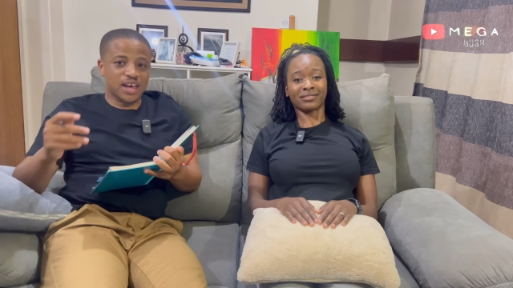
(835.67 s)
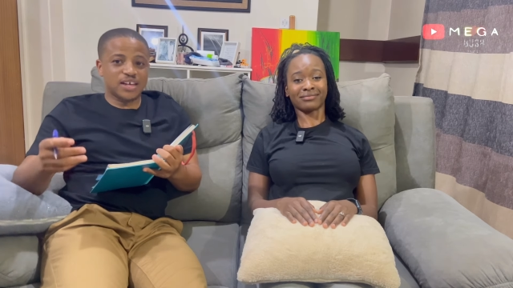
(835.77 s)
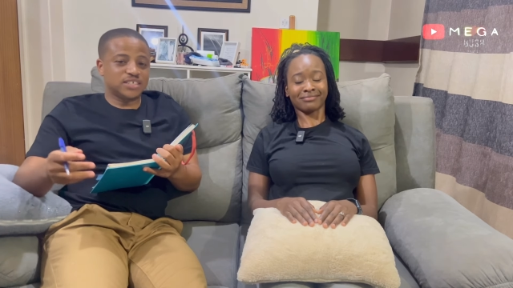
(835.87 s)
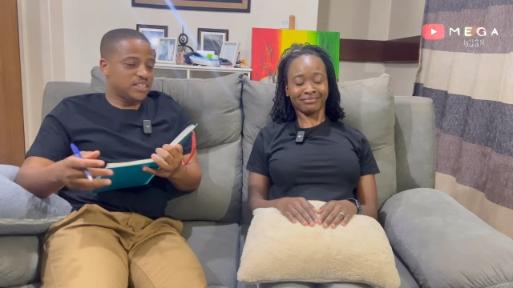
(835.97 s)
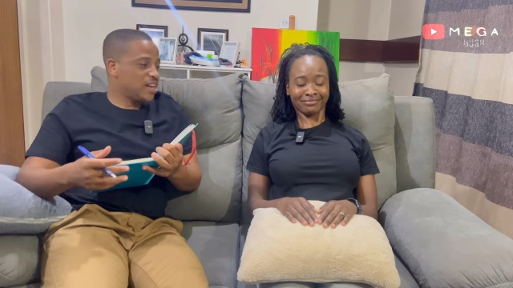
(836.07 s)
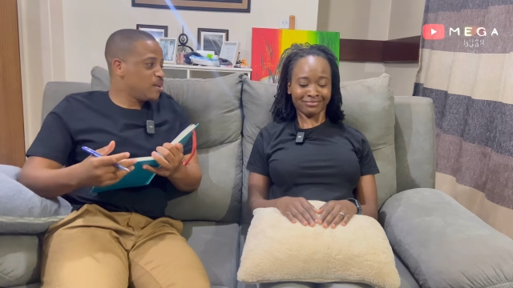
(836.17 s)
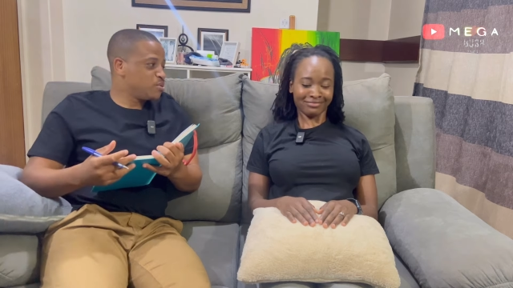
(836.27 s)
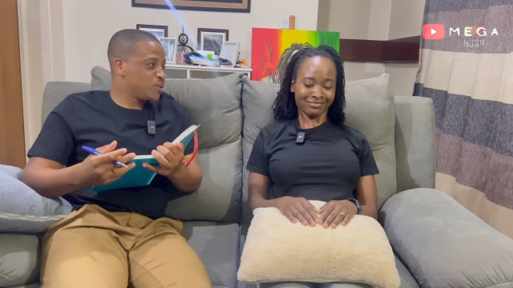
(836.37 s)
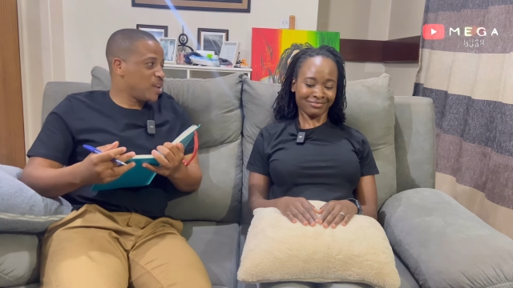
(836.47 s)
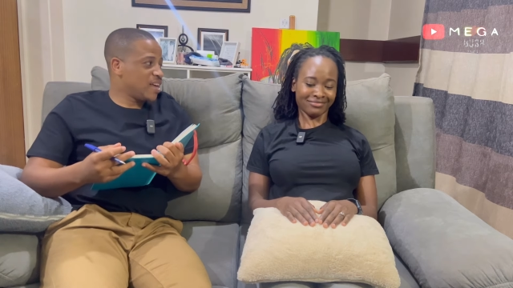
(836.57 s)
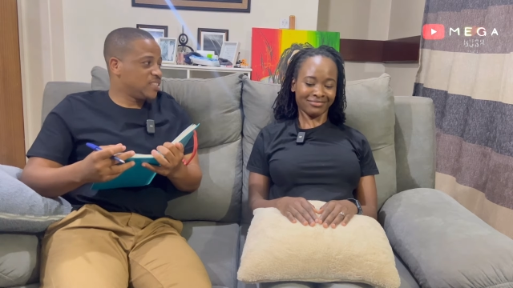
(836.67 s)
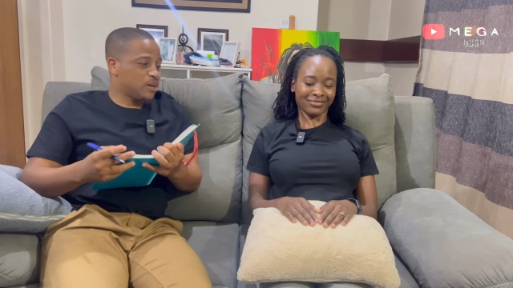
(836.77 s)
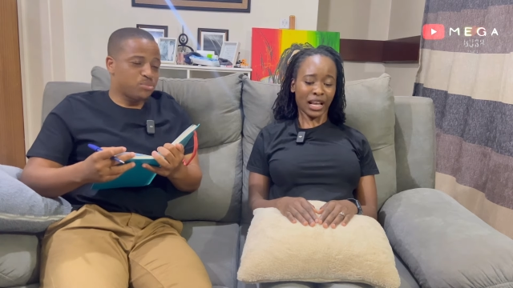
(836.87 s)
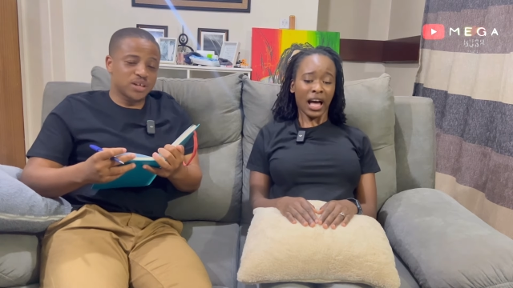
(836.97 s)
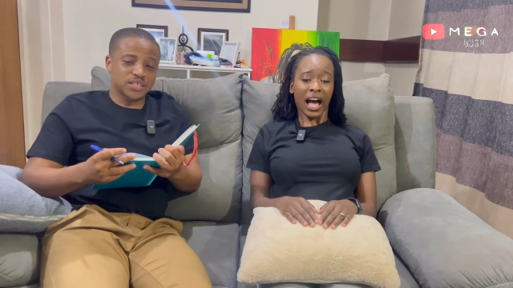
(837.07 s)
Speaker 1: and she claims to like
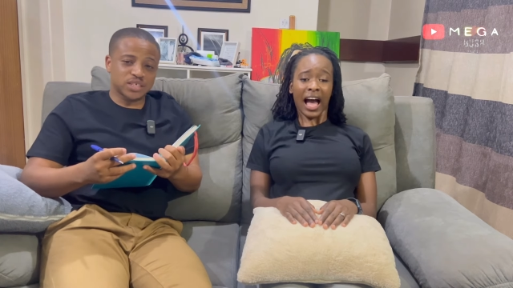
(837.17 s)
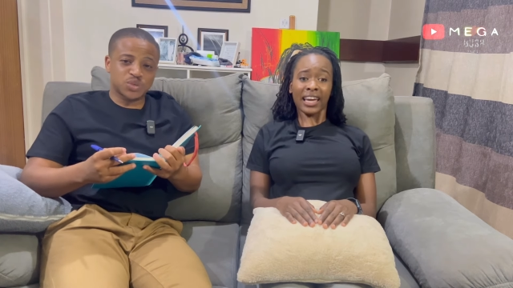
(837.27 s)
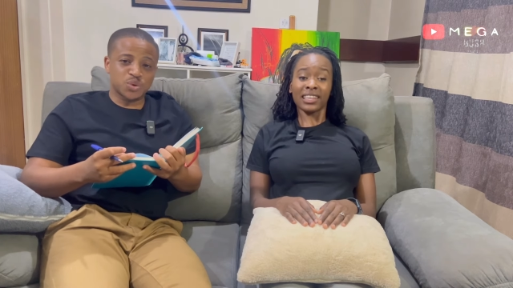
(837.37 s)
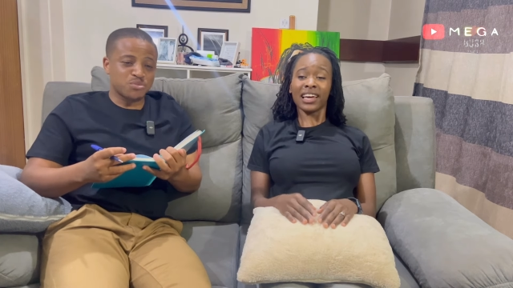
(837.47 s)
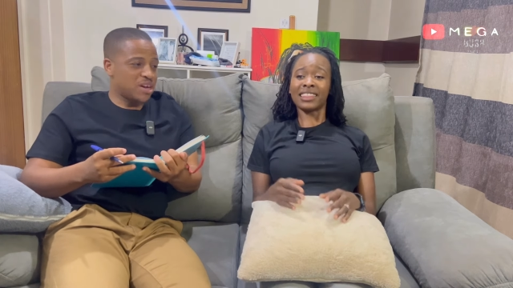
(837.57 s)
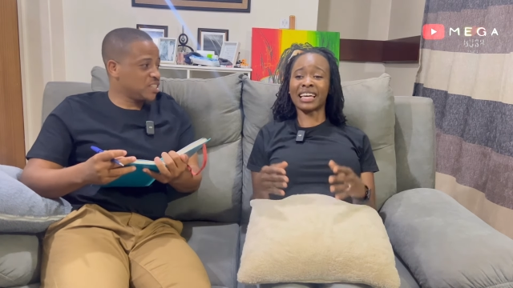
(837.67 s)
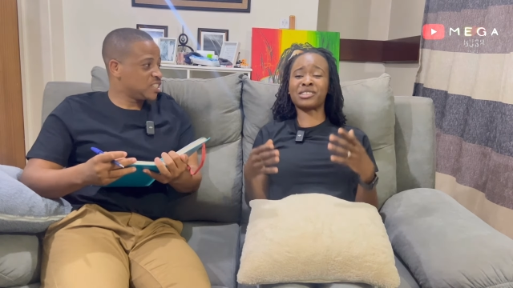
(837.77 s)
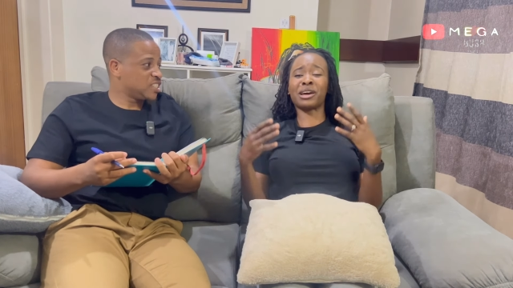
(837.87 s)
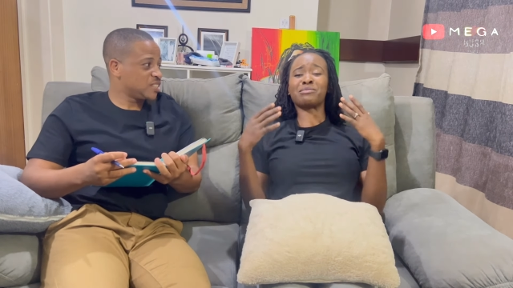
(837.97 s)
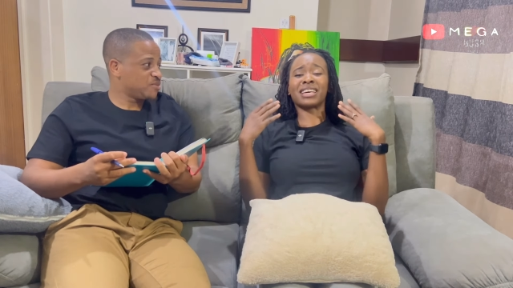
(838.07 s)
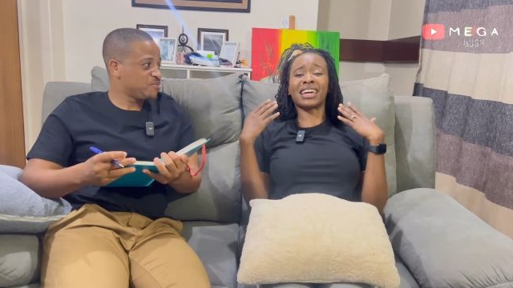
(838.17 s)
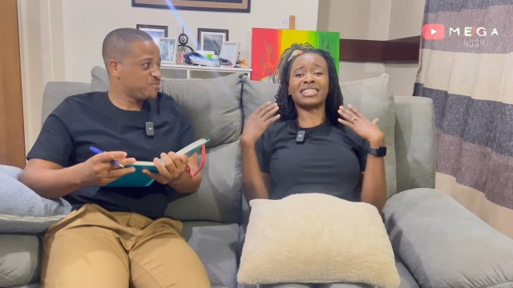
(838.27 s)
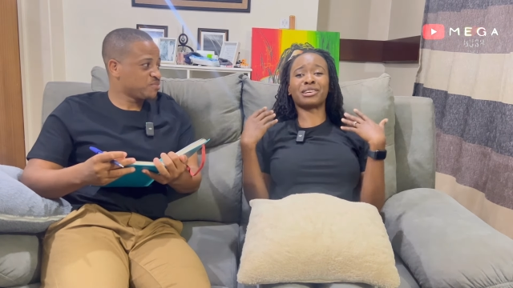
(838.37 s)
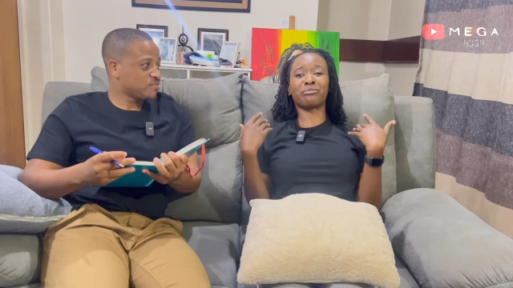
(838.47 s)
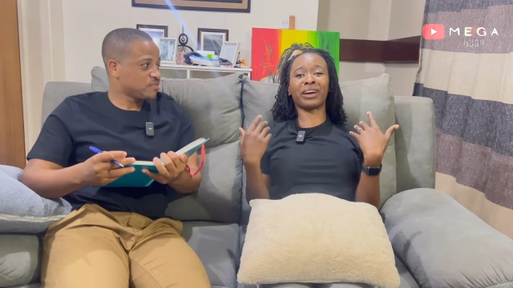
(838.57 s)
Jah Prayzah so much. That's
Speaker 2: what I'm saying.
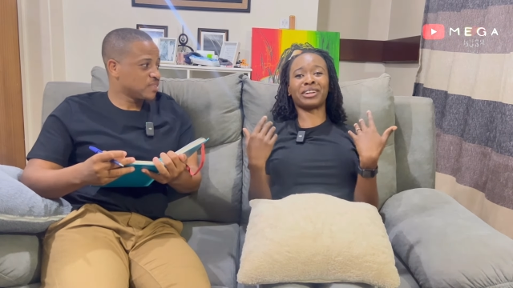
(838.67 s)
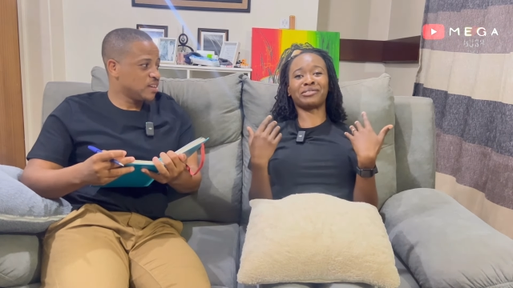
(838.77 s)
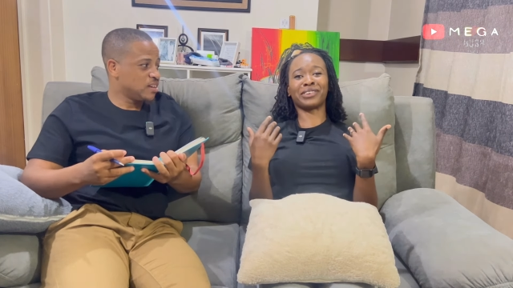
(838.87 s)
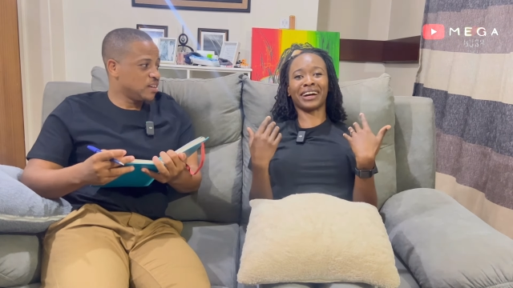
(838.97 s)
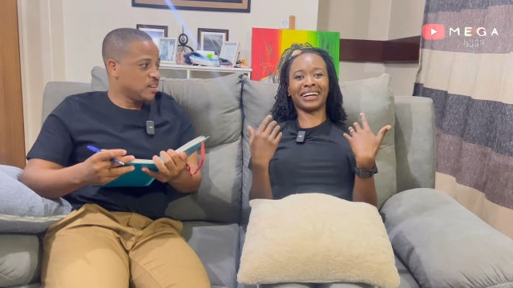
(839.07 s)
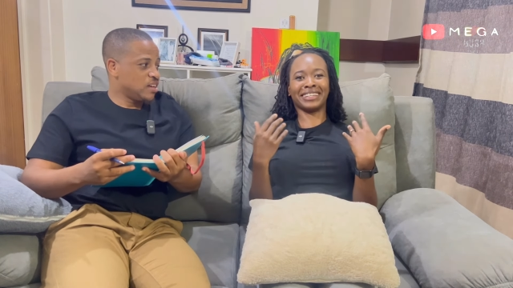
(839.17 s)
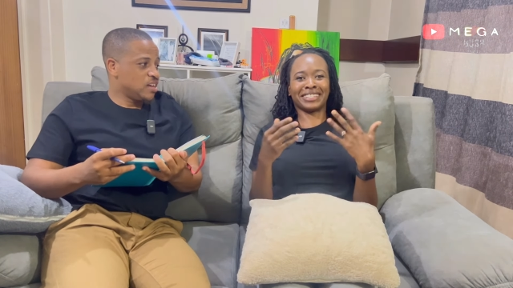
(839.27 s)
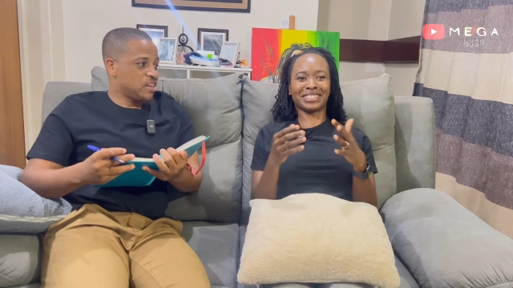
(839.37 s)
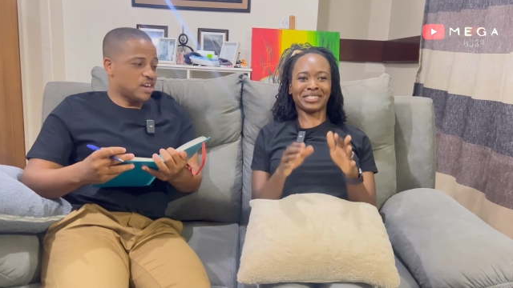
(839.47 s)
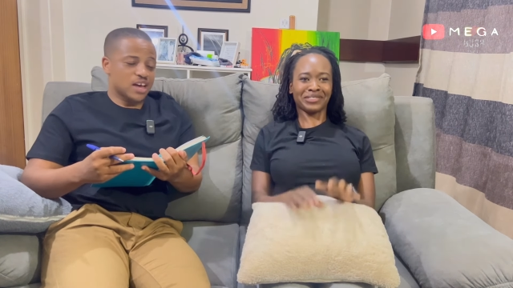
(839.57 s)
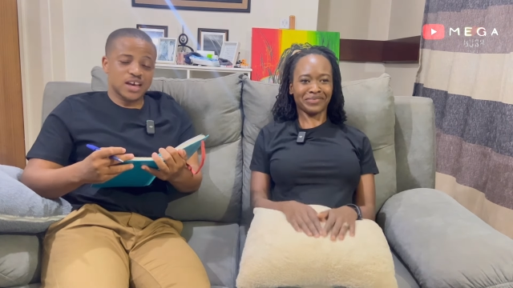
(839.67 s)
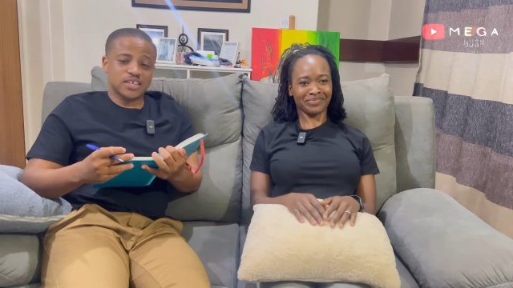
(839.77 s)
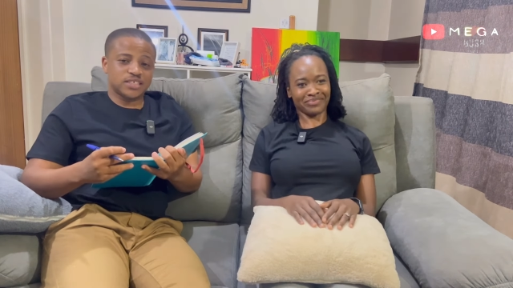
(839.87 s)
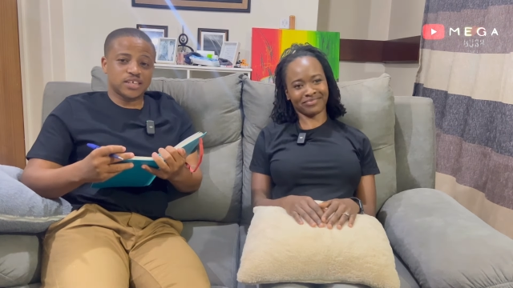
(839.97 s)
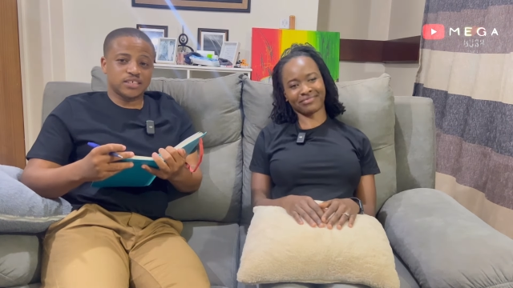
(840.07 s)
It's a brain fart.
Speaker 1: Yeah,
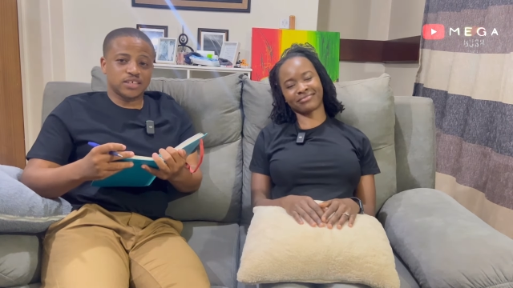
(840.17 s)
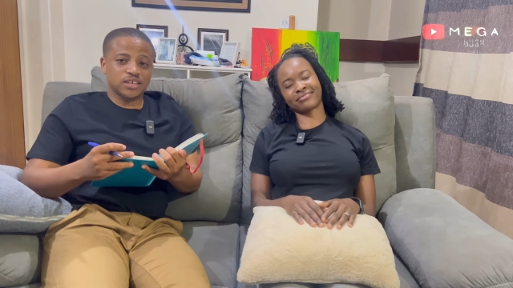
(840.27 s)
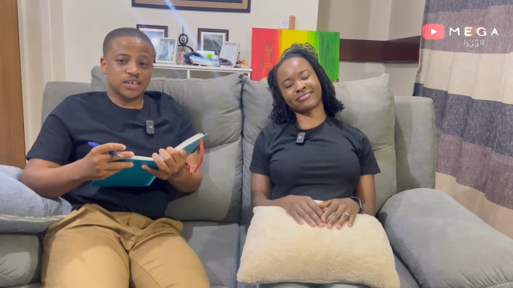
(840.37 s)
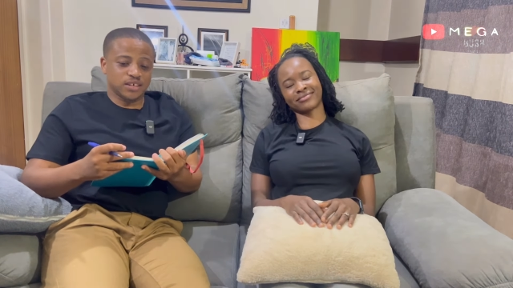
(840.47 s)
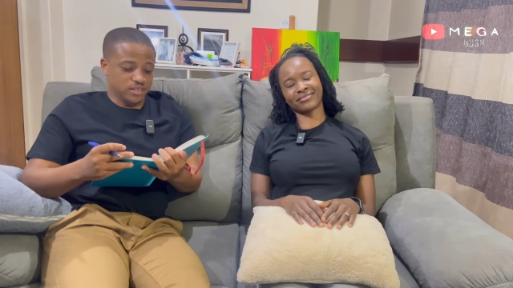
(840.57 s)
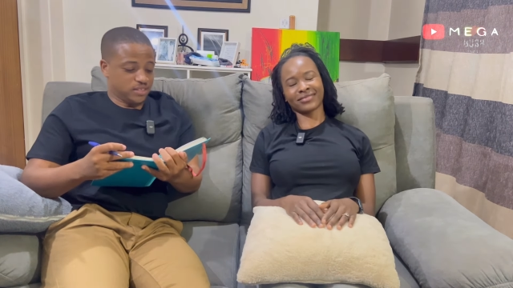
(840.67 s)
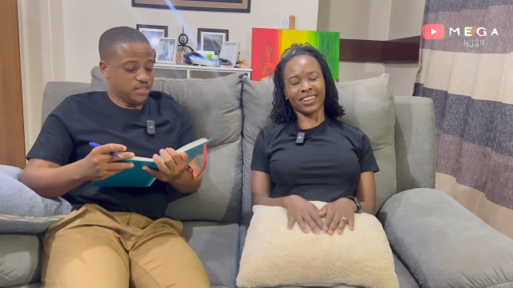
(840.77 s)
he's such a, he's a,